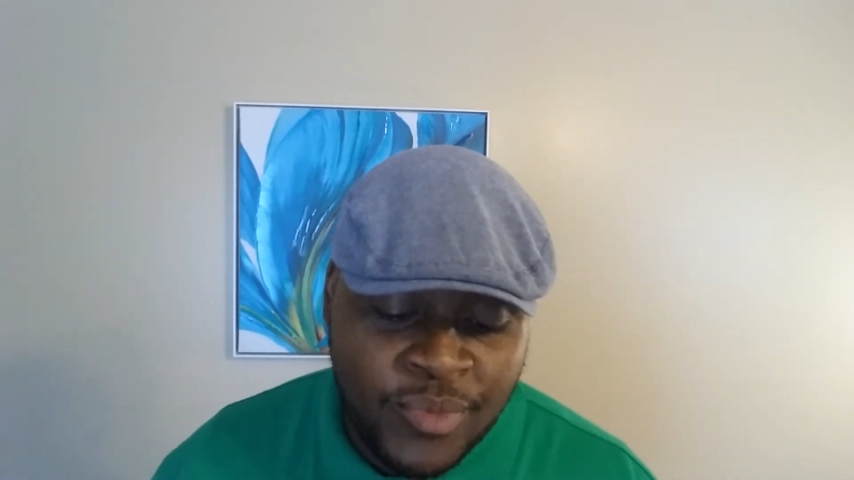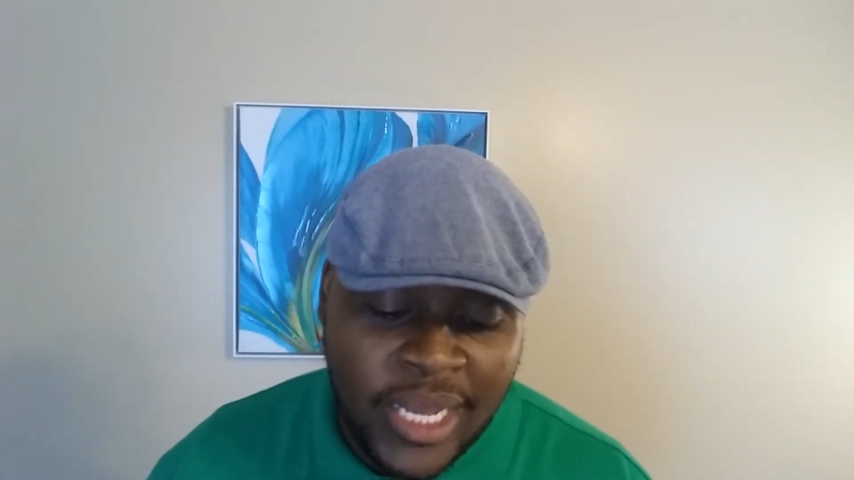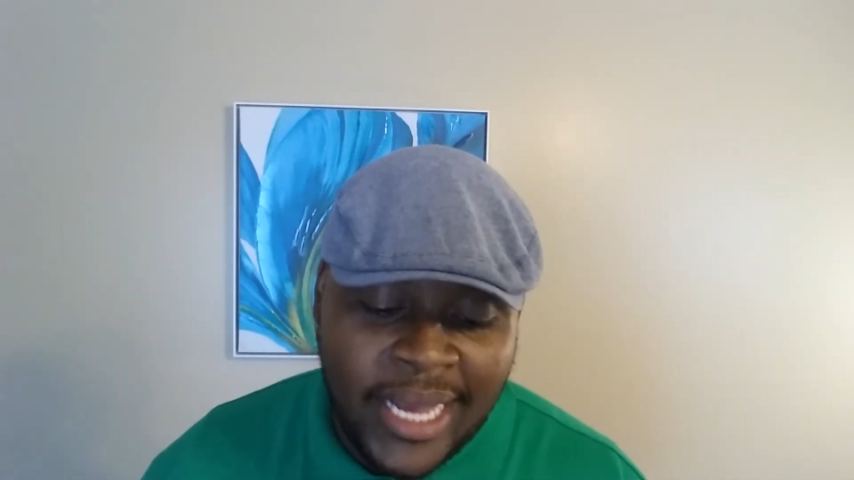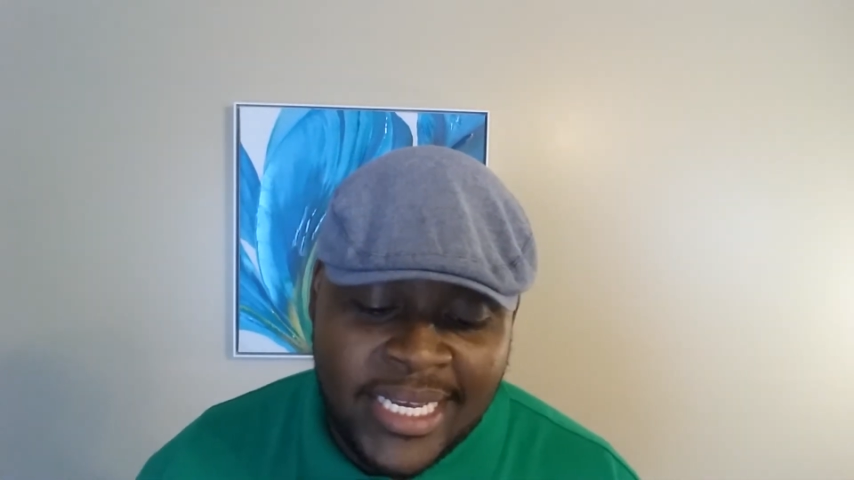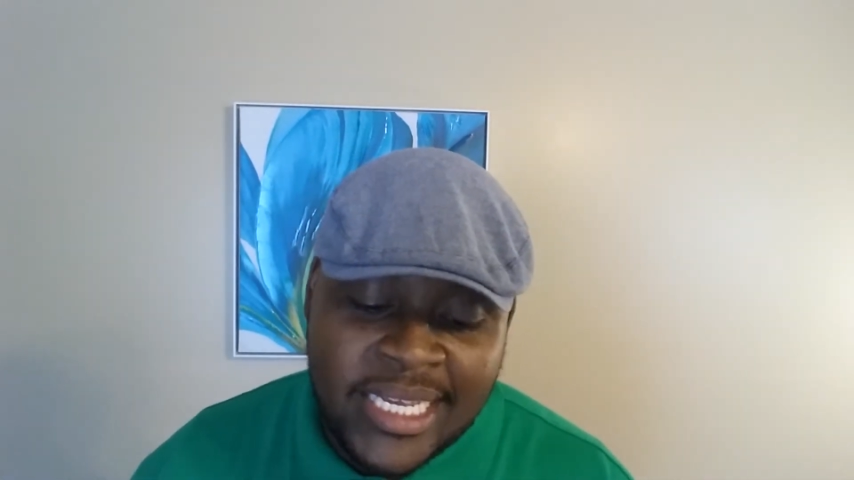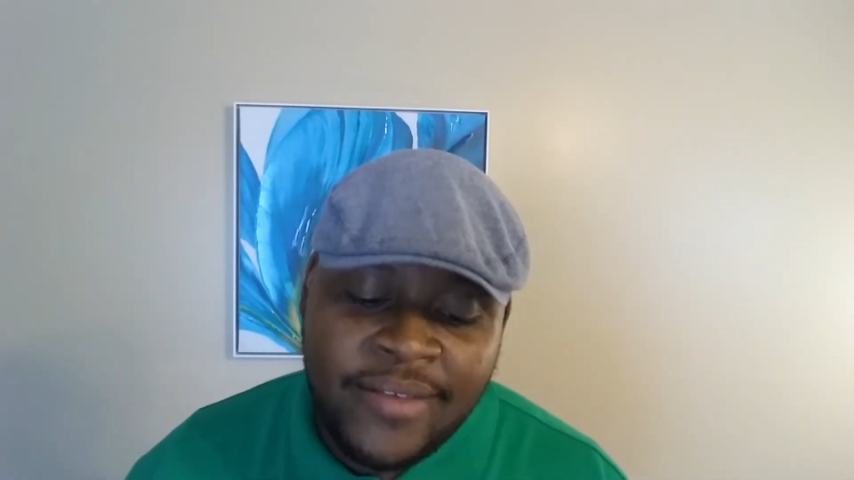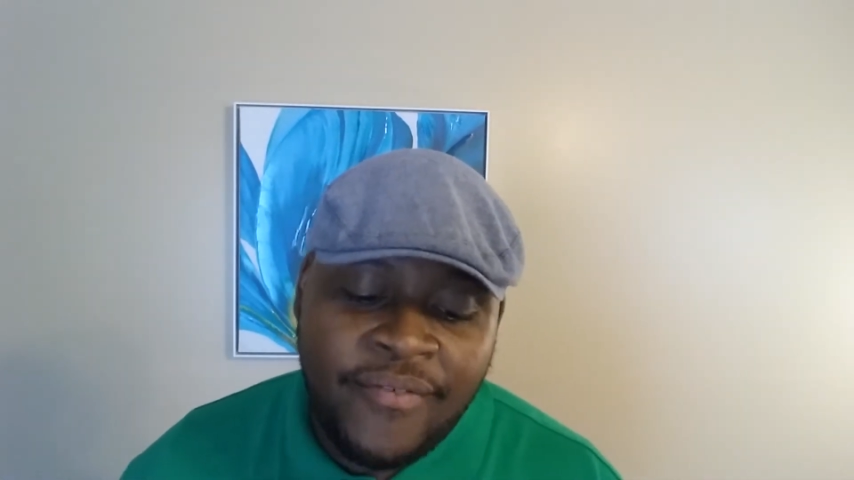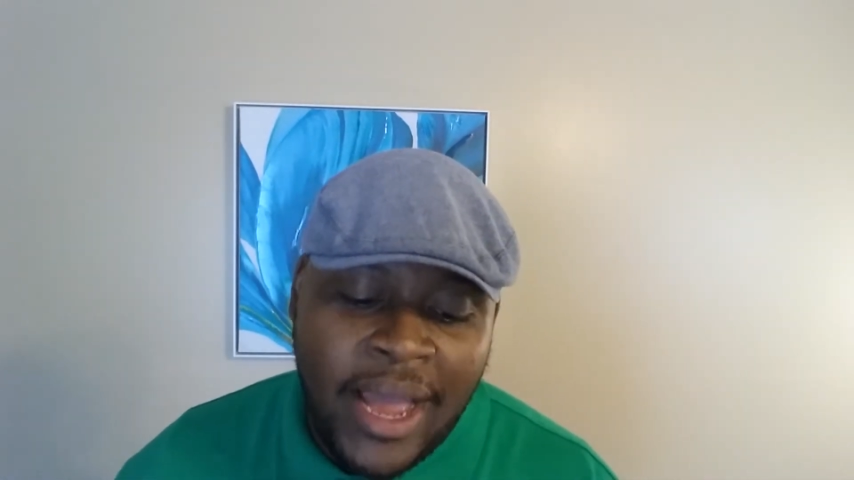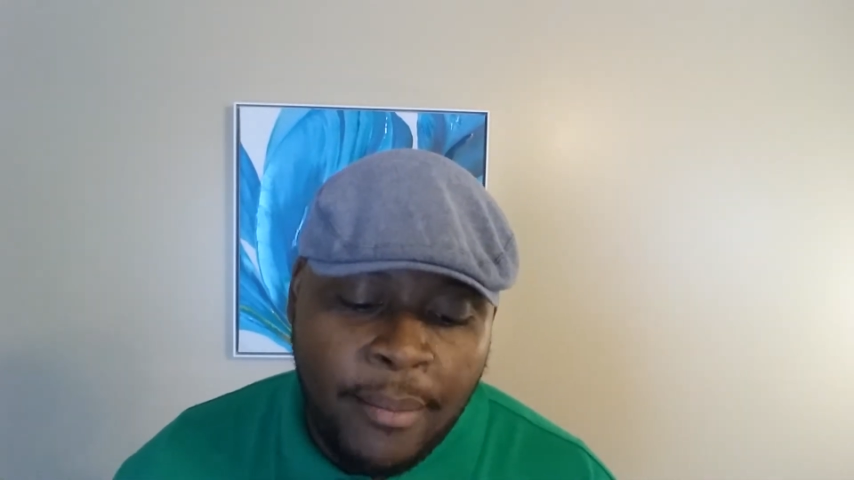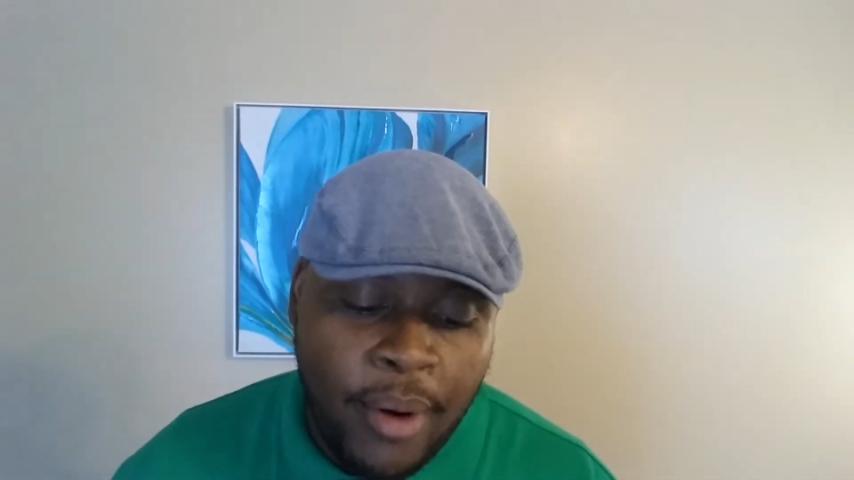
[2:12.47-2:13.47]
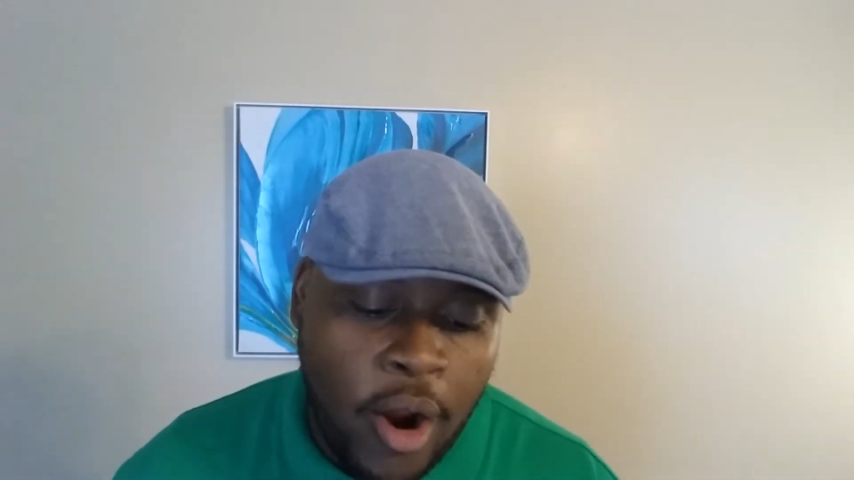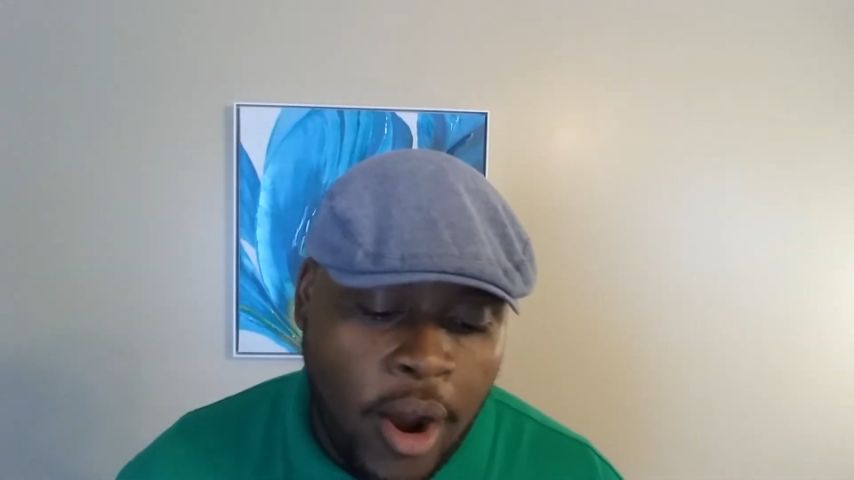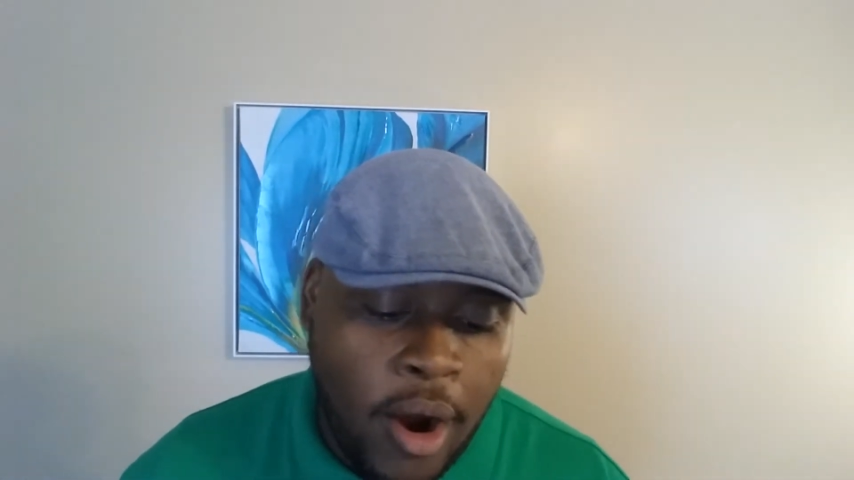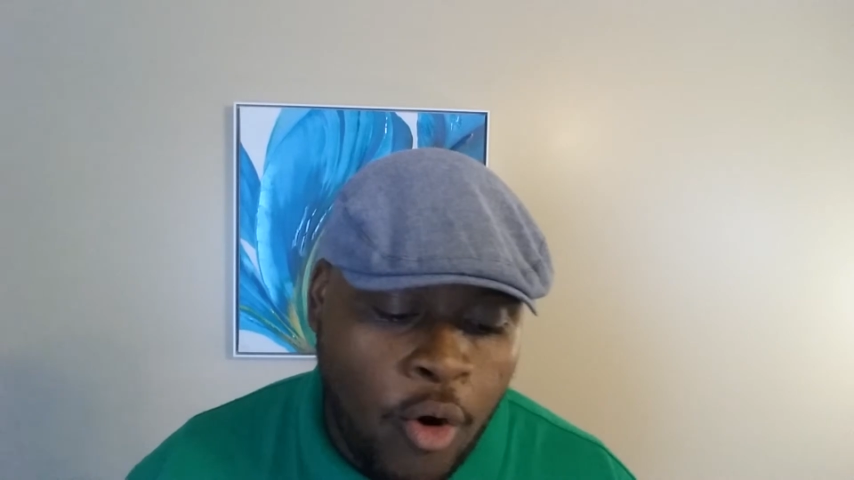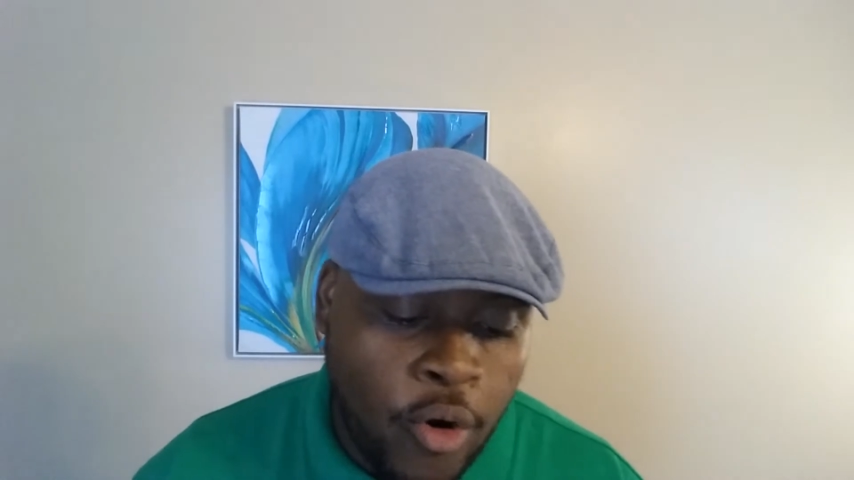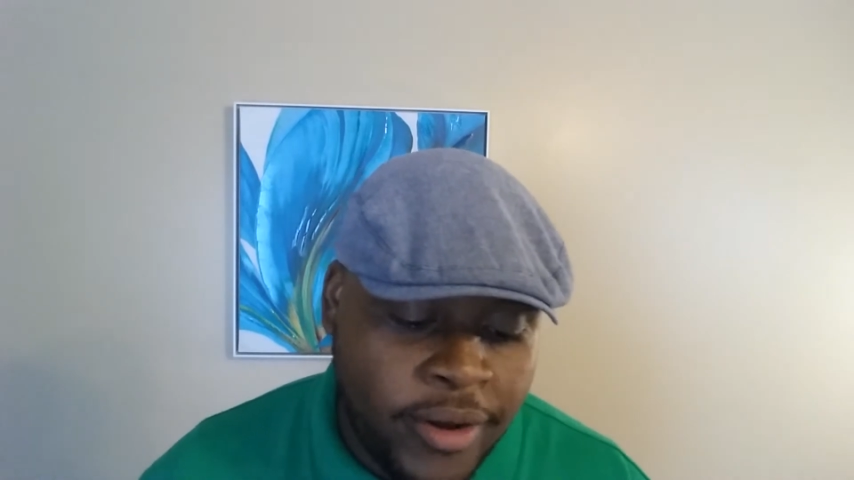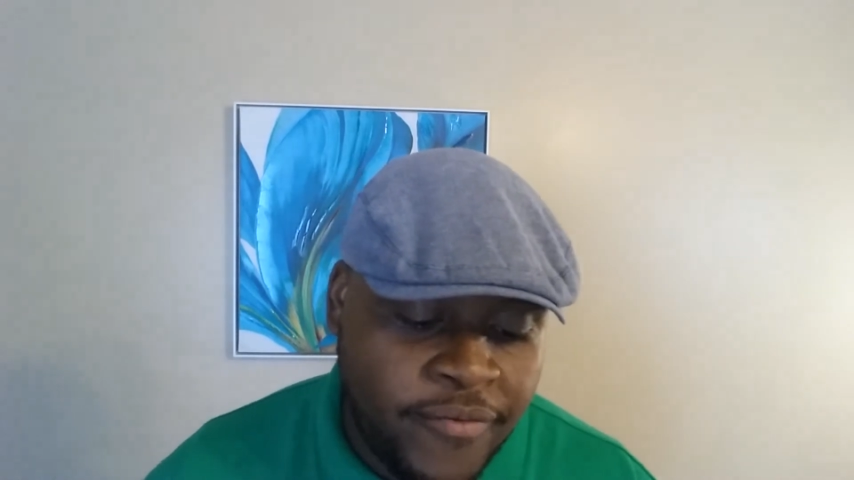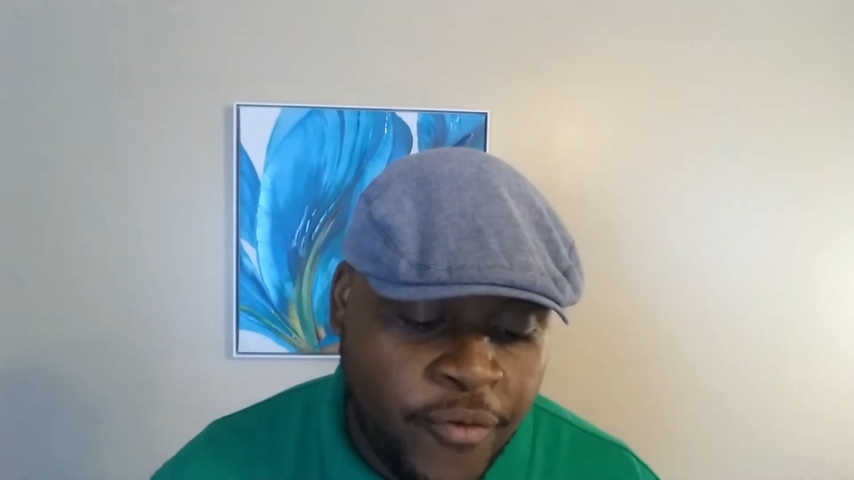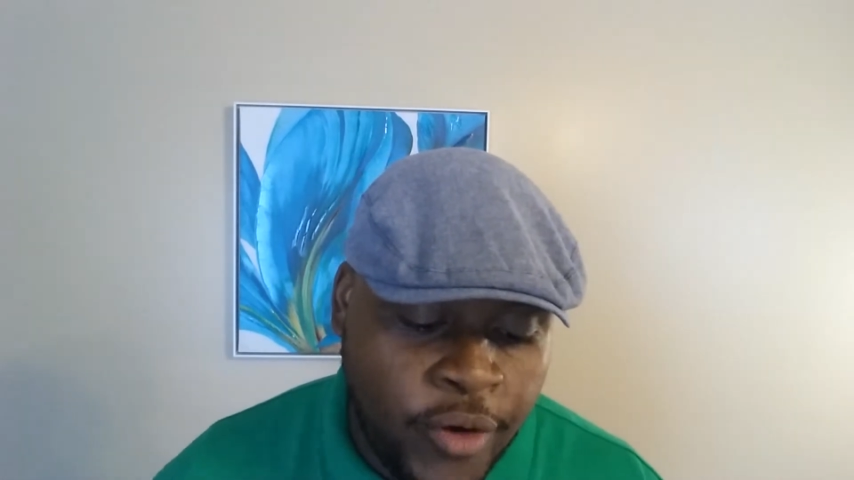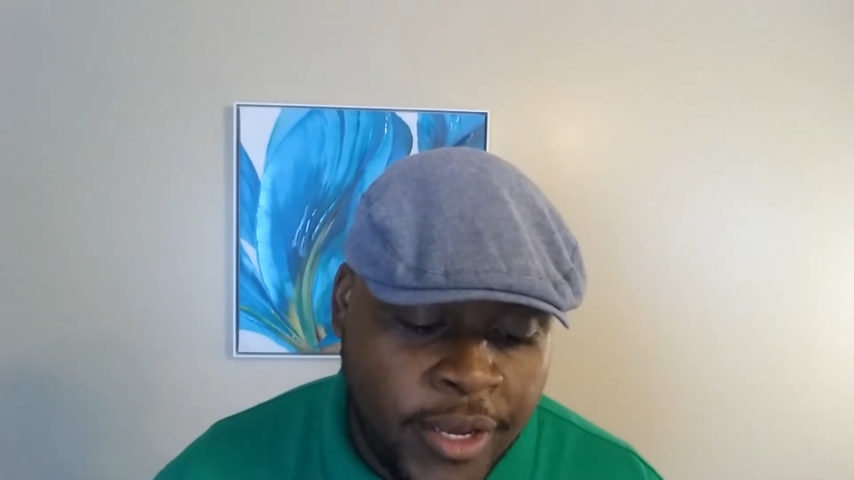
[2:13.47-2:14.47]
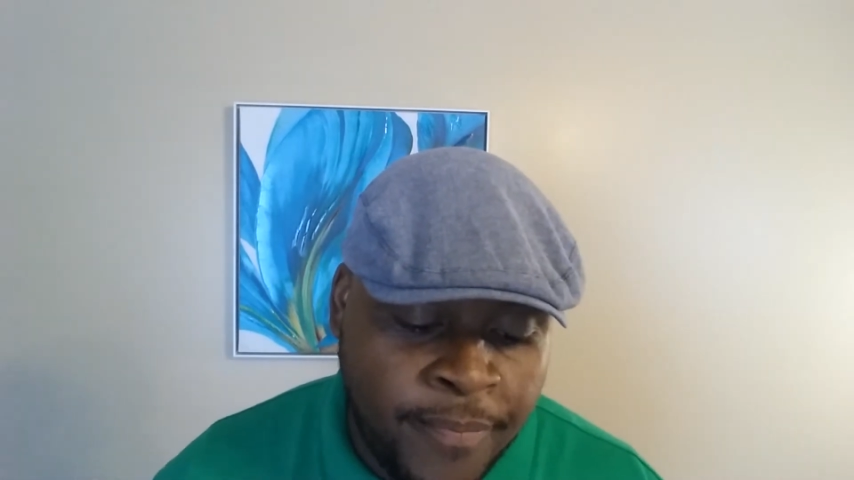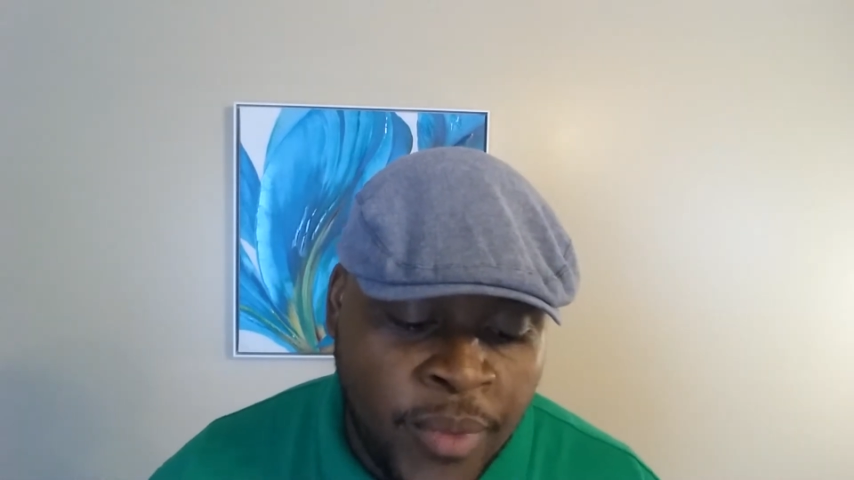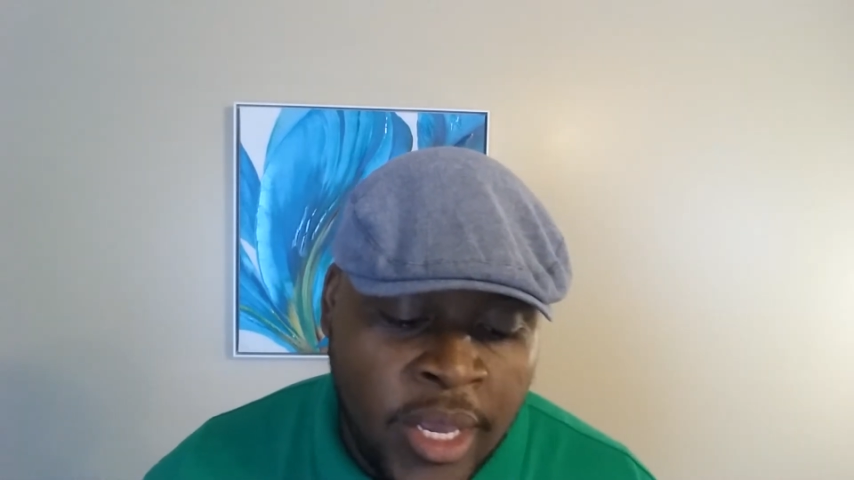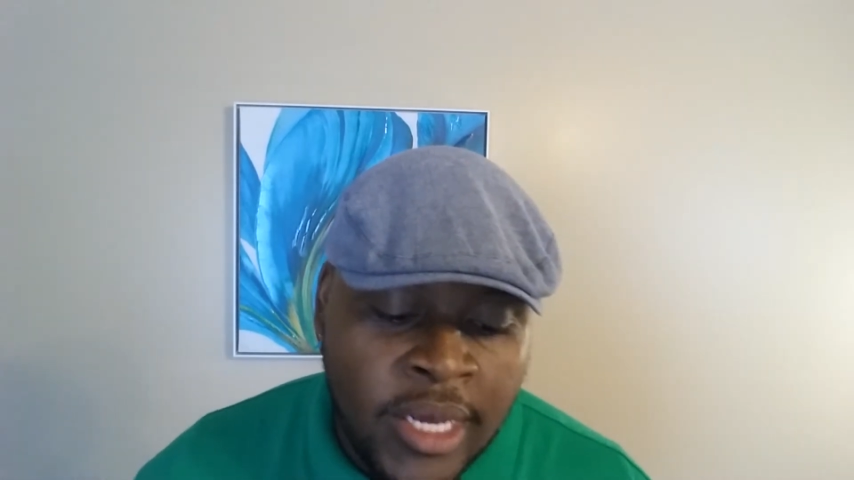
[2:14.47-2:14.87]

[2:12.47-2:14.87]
I just defined priority for you.